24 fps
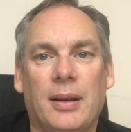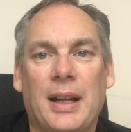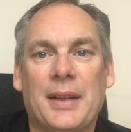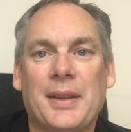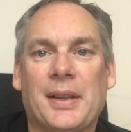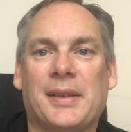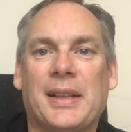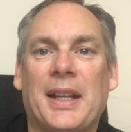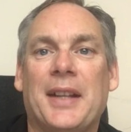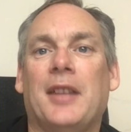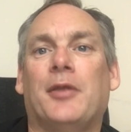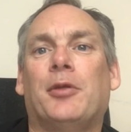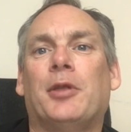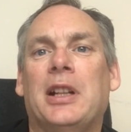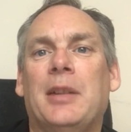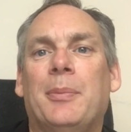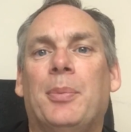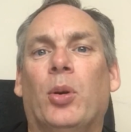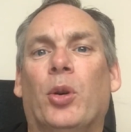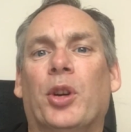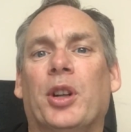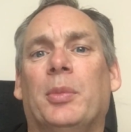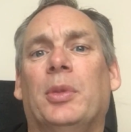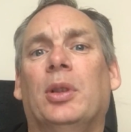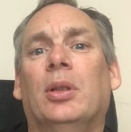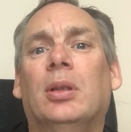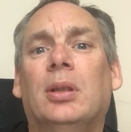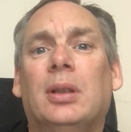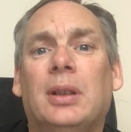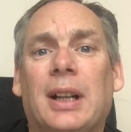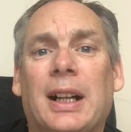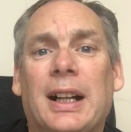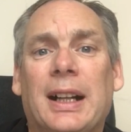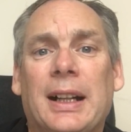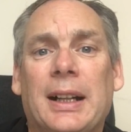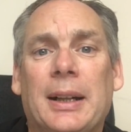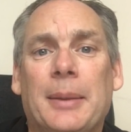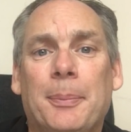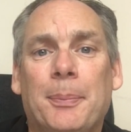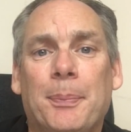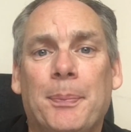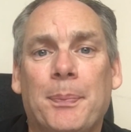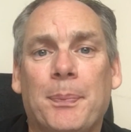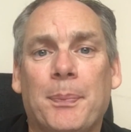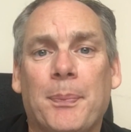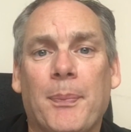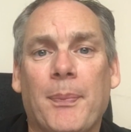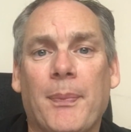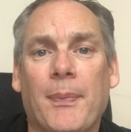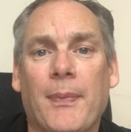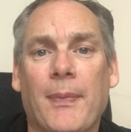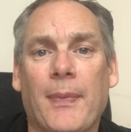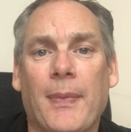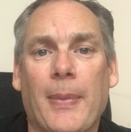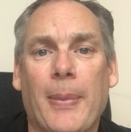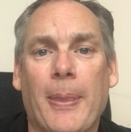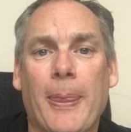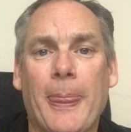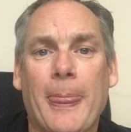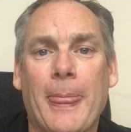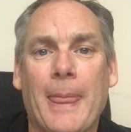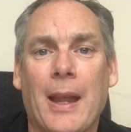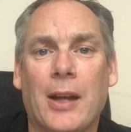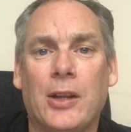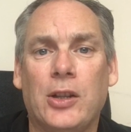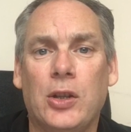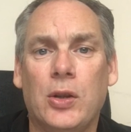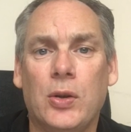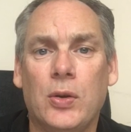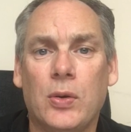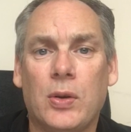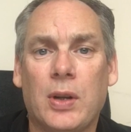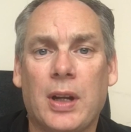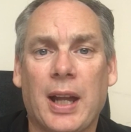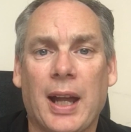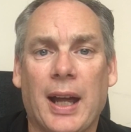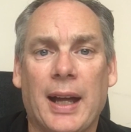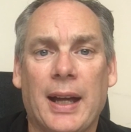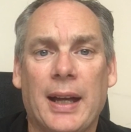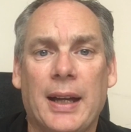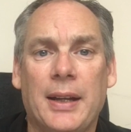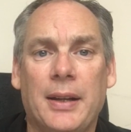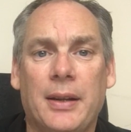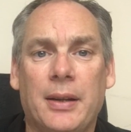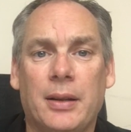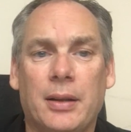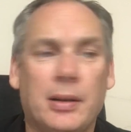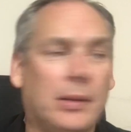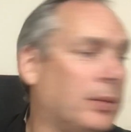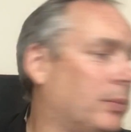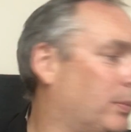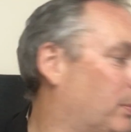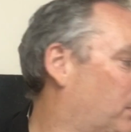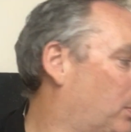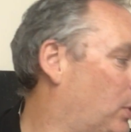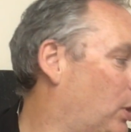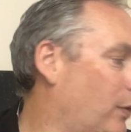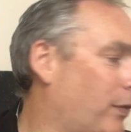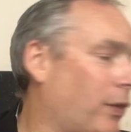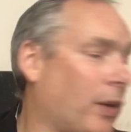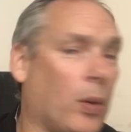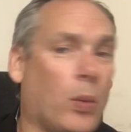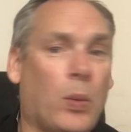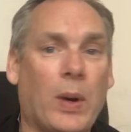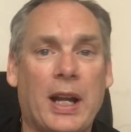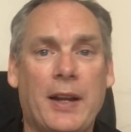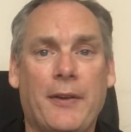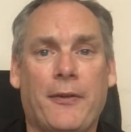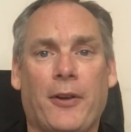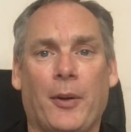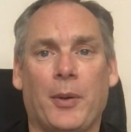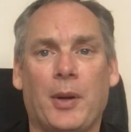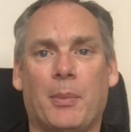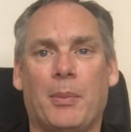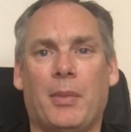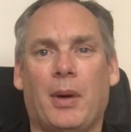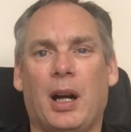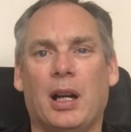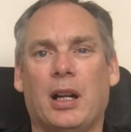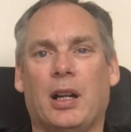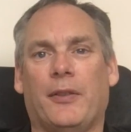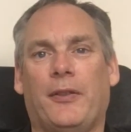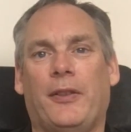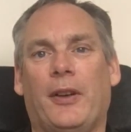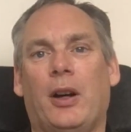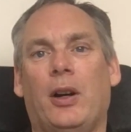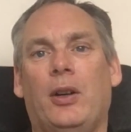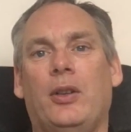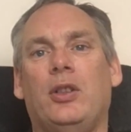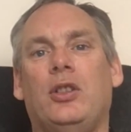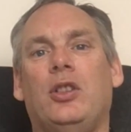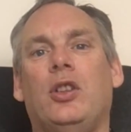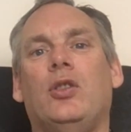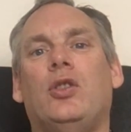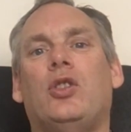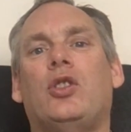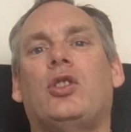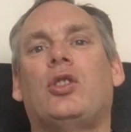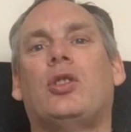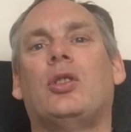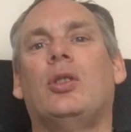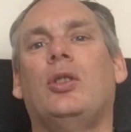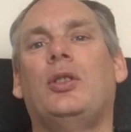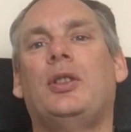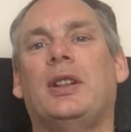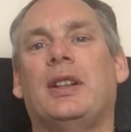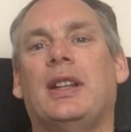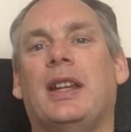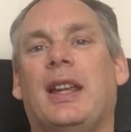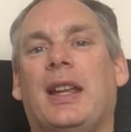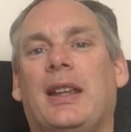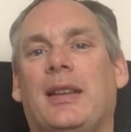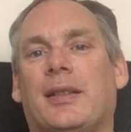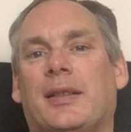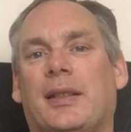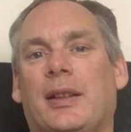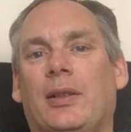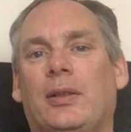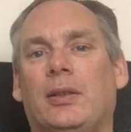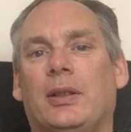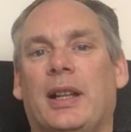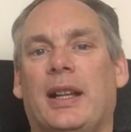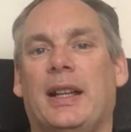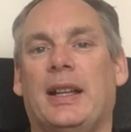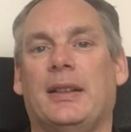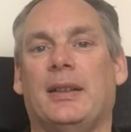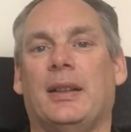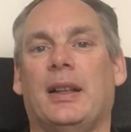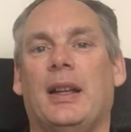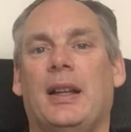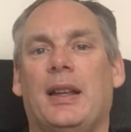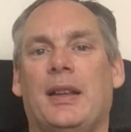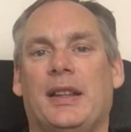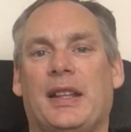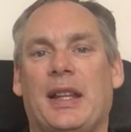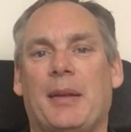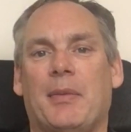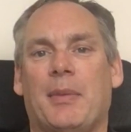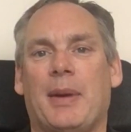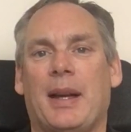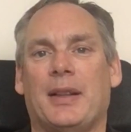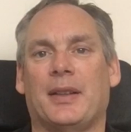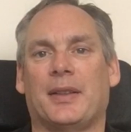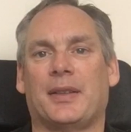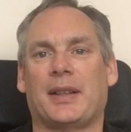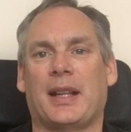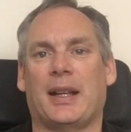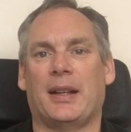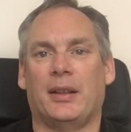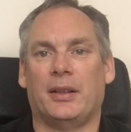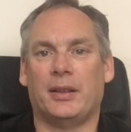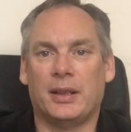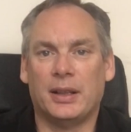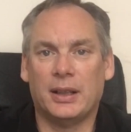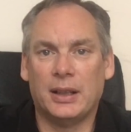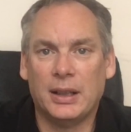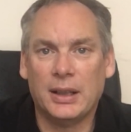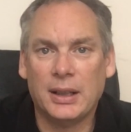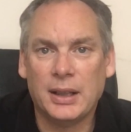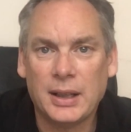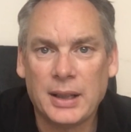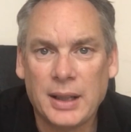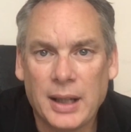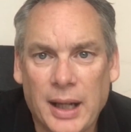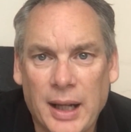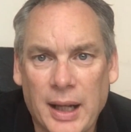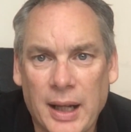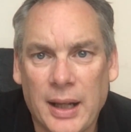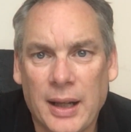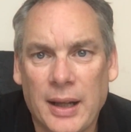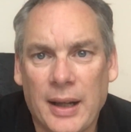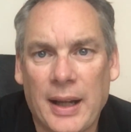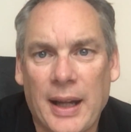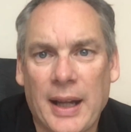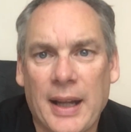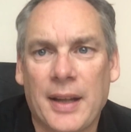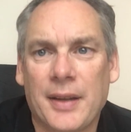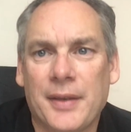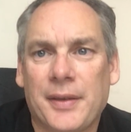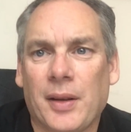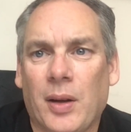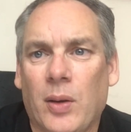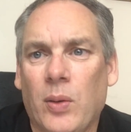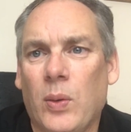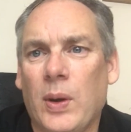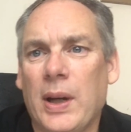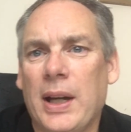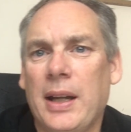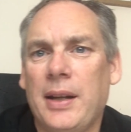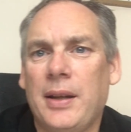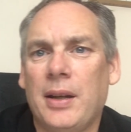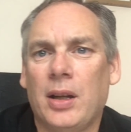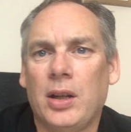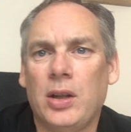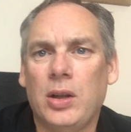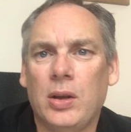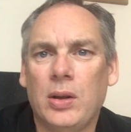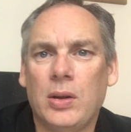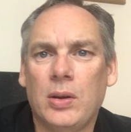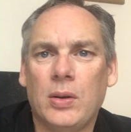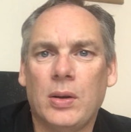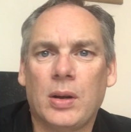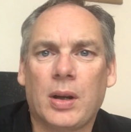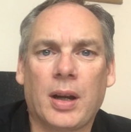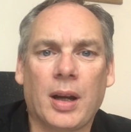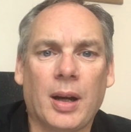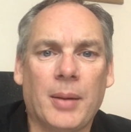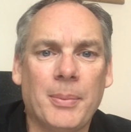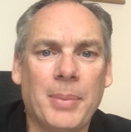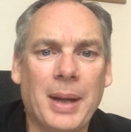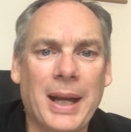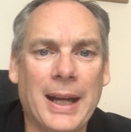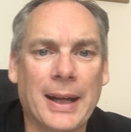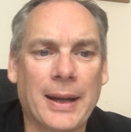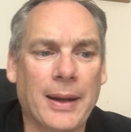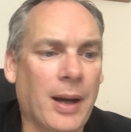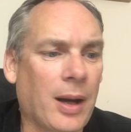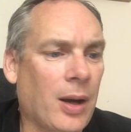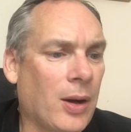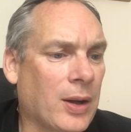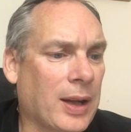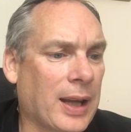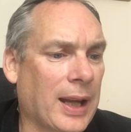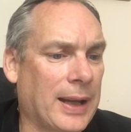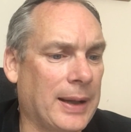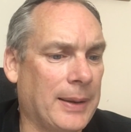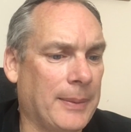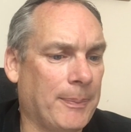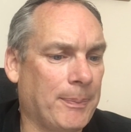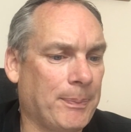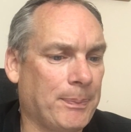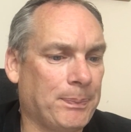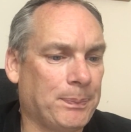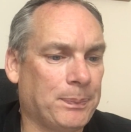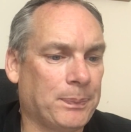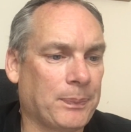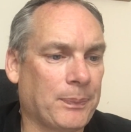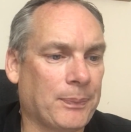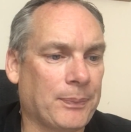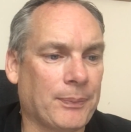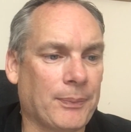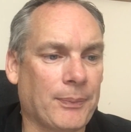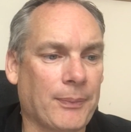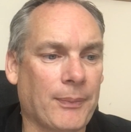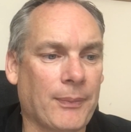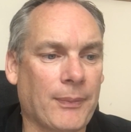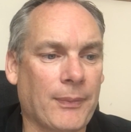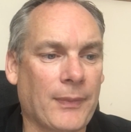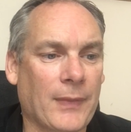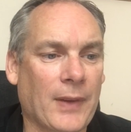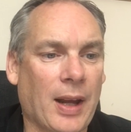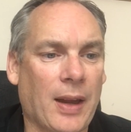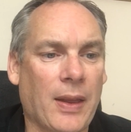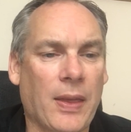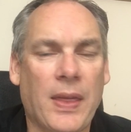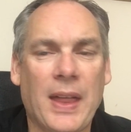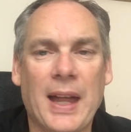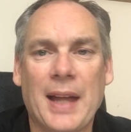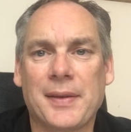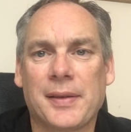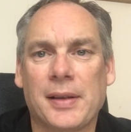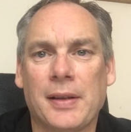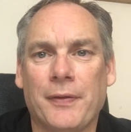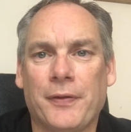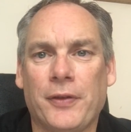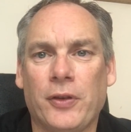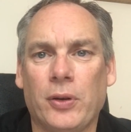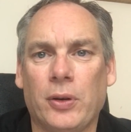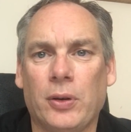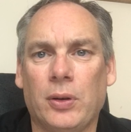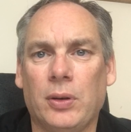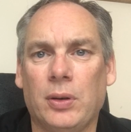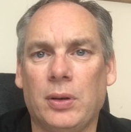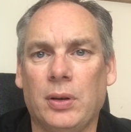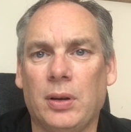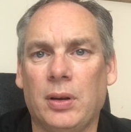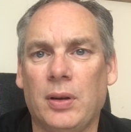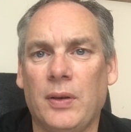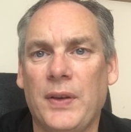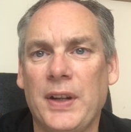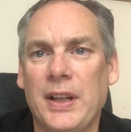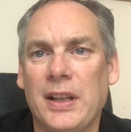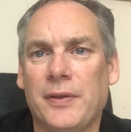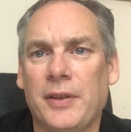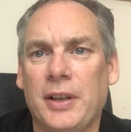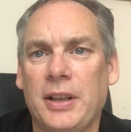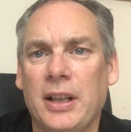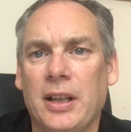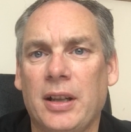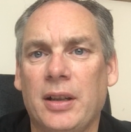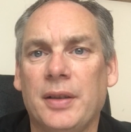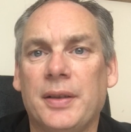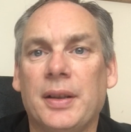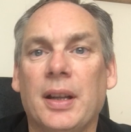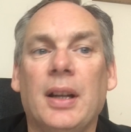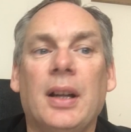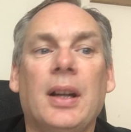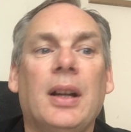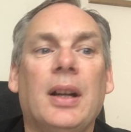As I said, it's really portable. You can move away from the microphone. You should still get the same amount of sound as when you come back. Okay. That's it for these videos.